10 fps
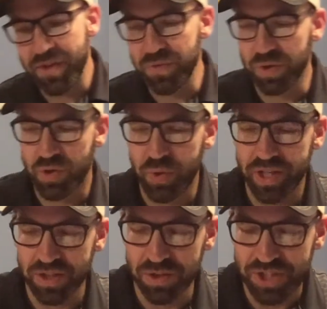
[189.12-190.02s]
real
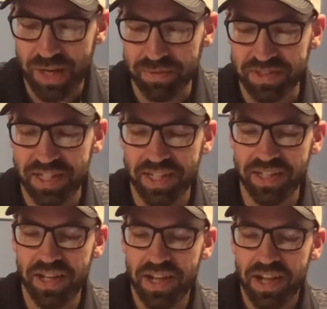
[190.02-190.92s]
quick. Luke chapter
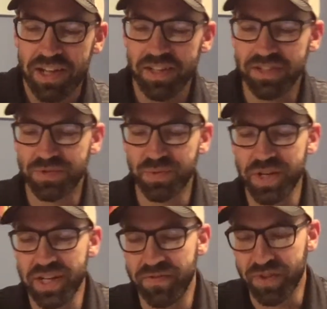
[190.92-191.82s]
10, let's
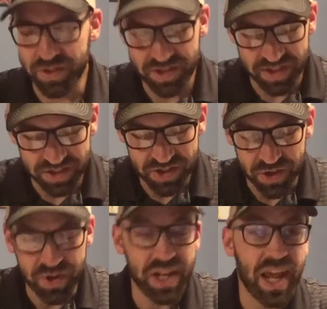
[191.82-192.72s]
read verses
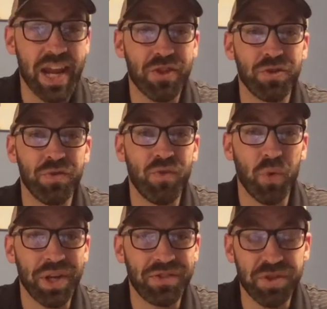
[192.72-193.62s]
38 through
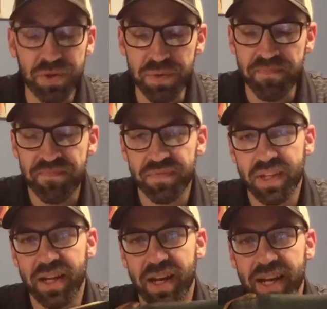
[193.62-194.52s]
42.
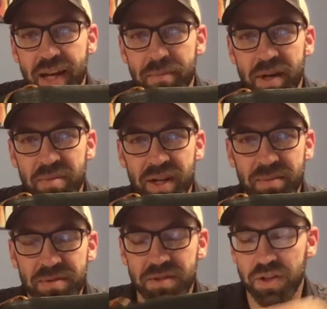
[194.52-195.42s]
I got my
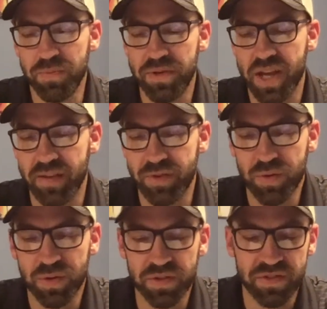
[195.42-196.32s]
Bible. Hope you have
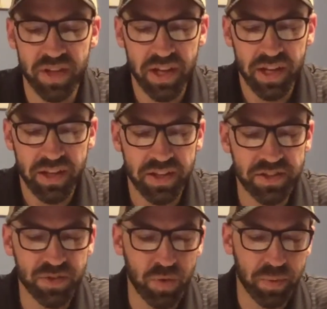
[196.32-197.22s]
yours. This
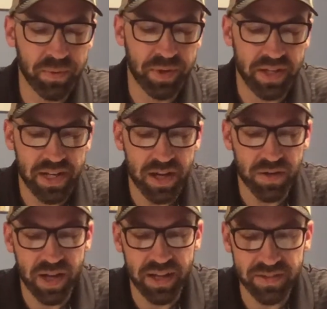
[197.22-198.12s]
is what we read.
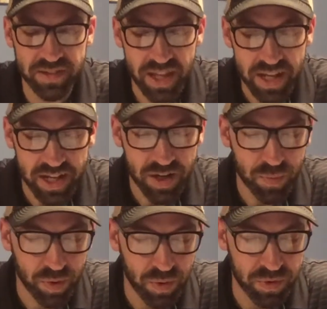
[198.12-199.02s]
Now, as they
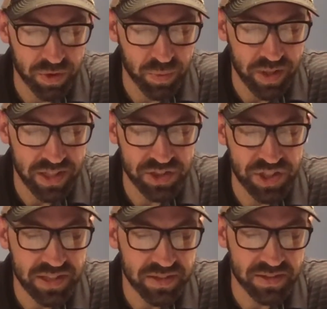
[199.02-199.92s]
were on their way,
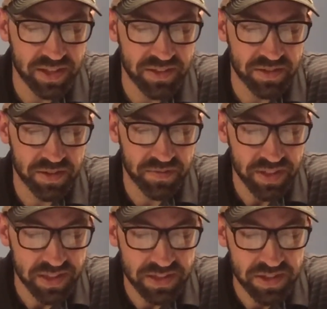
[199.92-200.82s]
Jesus entered a
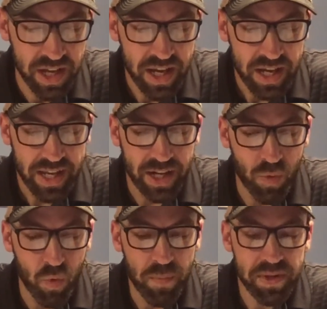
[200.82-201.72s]
village, and a
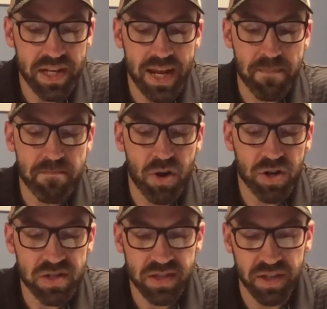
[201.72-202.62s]
woman named
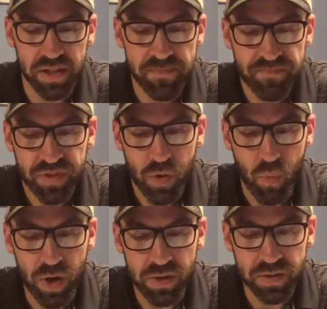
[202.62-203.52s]
Martha
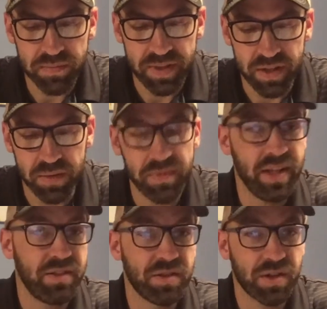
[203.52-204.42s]
welcomed him
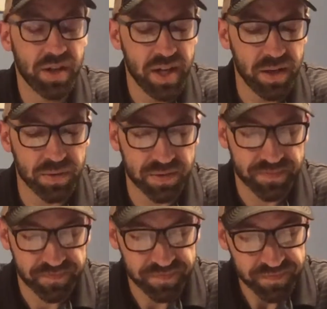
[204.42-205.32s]
into her house.
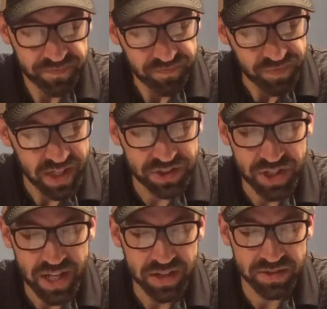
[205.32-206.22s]
And she
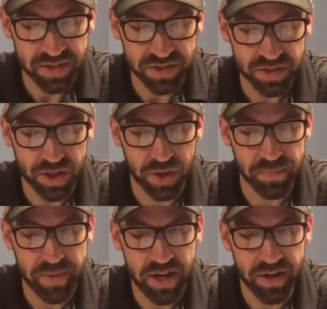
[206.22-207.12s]
had a sister called
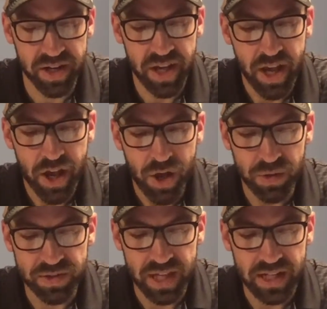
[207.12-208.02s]
Mary who
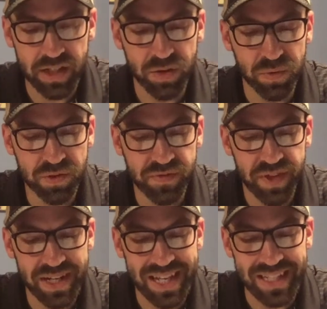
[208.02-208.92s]
sat at the Lord's
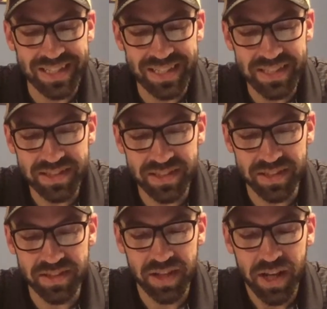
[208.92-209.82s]
feet and
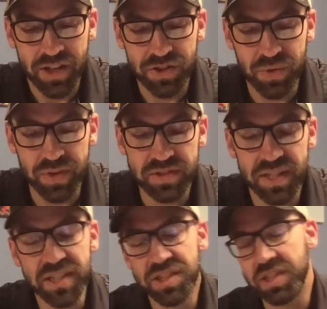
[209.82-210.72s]
listened to his
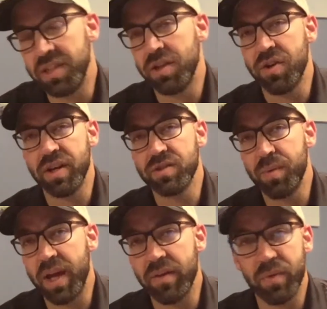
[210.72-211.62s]
teaching. All right, so
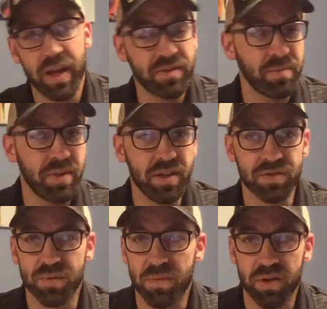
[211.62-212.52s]
we have something here.
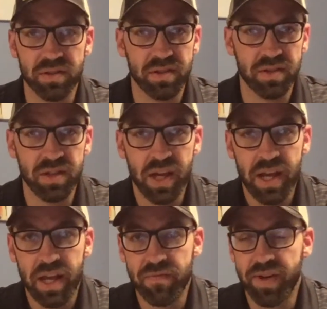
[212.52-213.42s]
So Martha
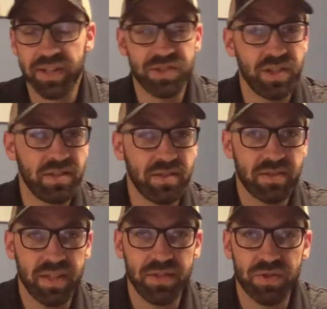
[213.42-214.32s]
invites
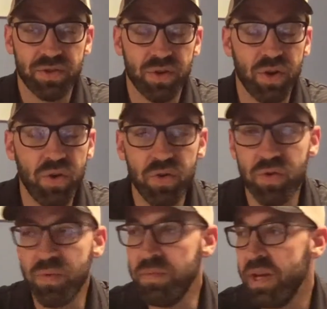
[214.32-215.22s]
Jesus into her
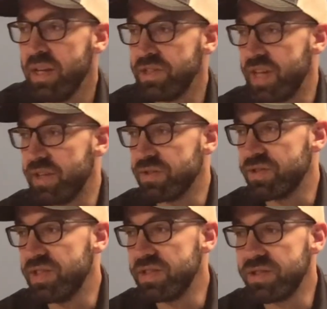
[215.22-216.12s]
home. She has her
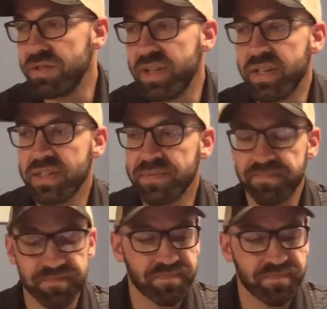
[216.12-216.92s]
sister there.